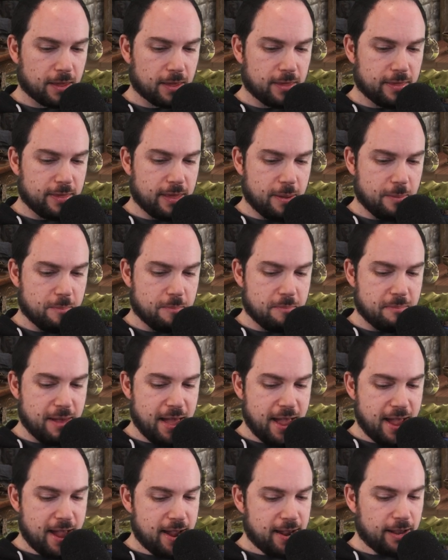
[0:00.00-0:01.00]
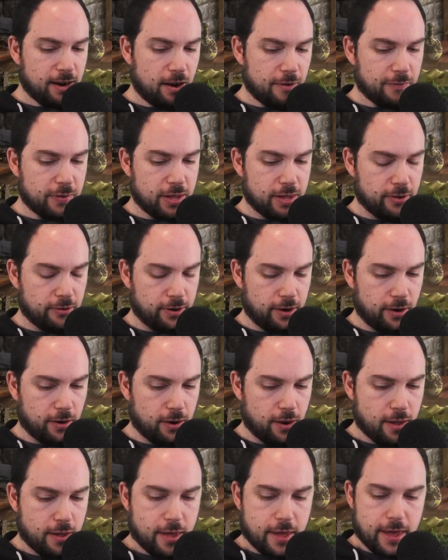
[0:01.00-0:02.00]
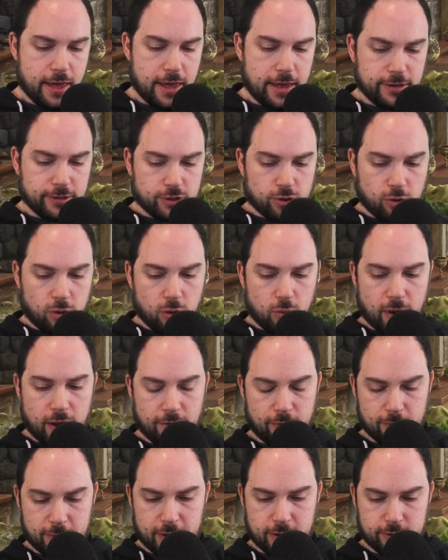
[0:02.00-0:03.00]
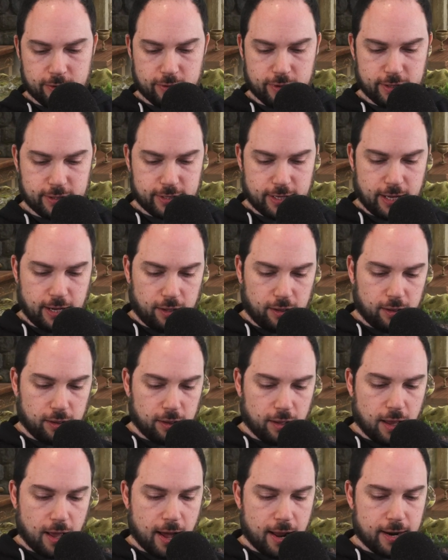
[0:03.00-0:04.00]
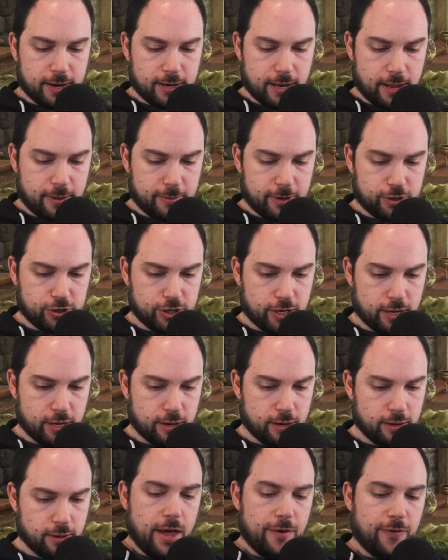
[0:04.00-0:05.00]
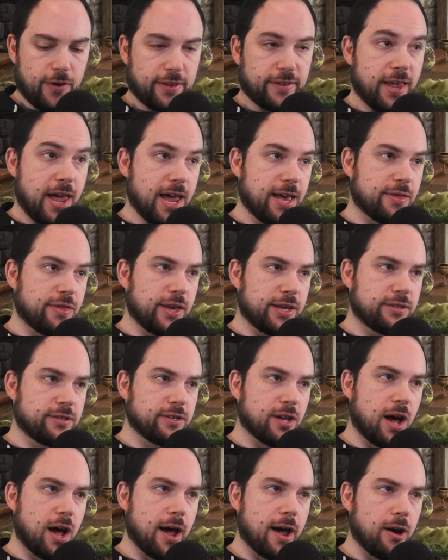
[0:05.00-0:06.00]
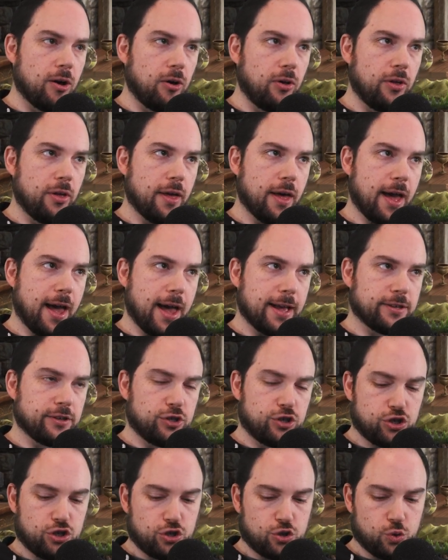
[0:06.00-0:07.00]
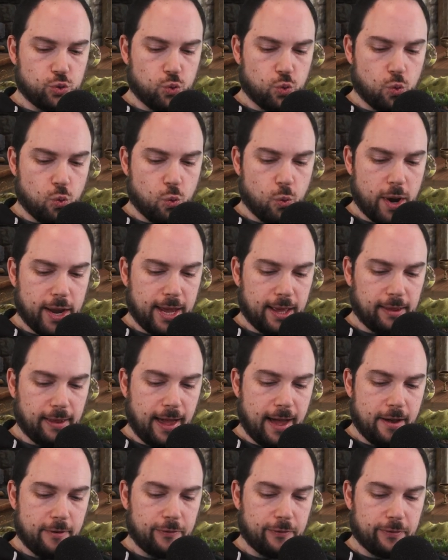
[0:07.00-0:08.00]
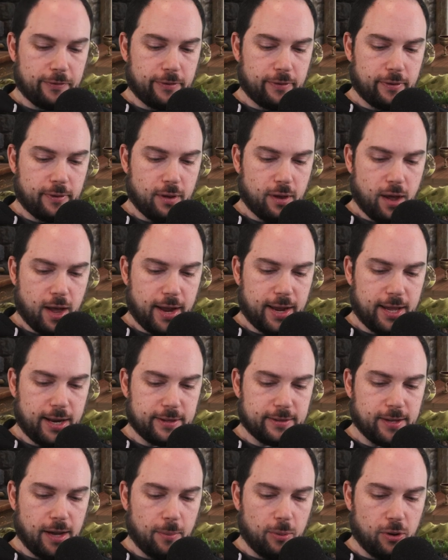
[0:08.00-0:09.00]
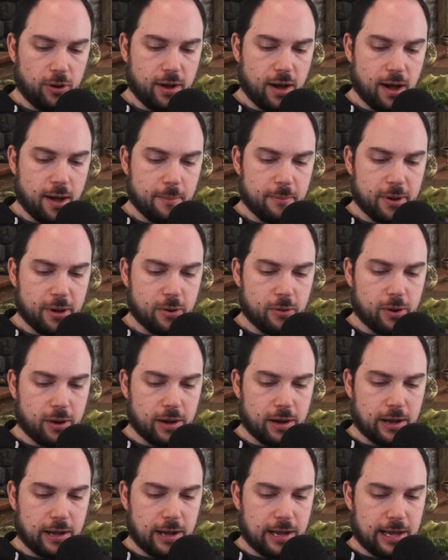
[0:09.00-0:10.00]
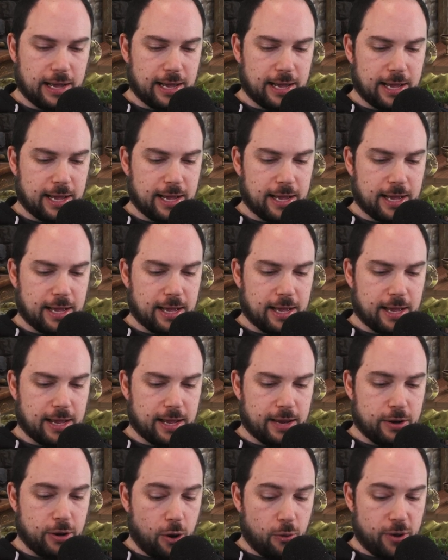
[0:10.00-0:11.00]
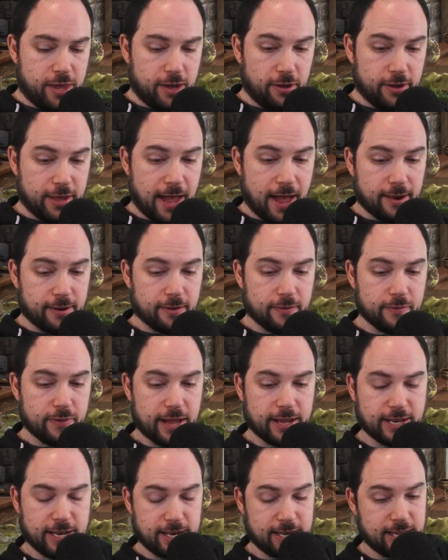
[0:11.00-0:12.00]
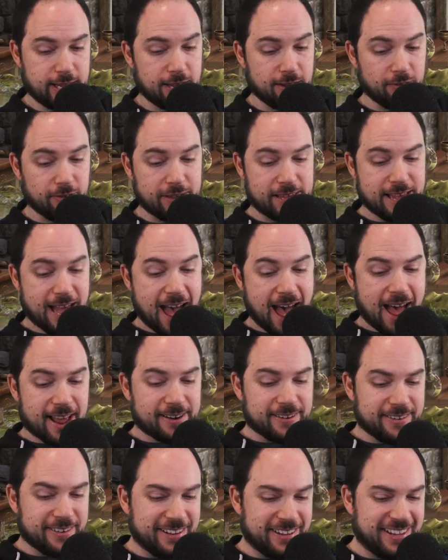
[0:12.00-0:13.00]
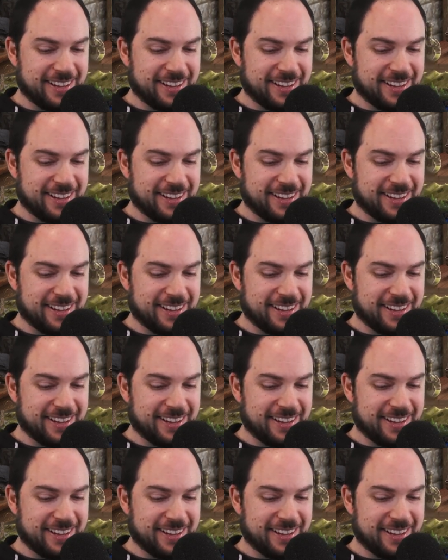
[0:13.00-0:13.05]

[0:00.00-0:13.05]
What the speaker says: They may get off a heal here. Is there a way for me to do this to get a lot of damage in? If I take this tile and swing it left, I get a double combo. No heal yet. They didn't heal yet.